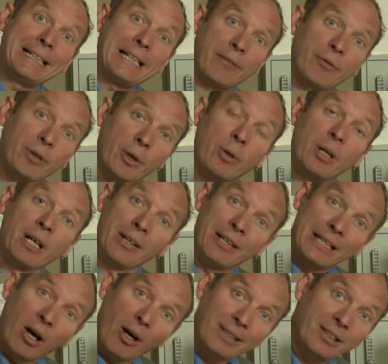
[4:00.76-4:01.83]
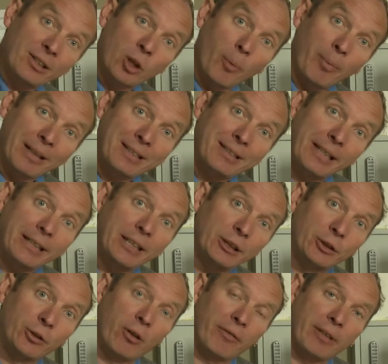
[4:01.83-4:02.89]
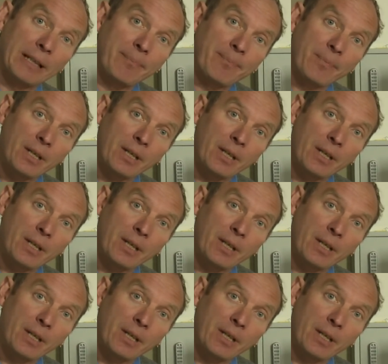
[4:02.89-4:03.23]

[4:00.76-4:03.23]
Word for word: give you the isotopic signature of it.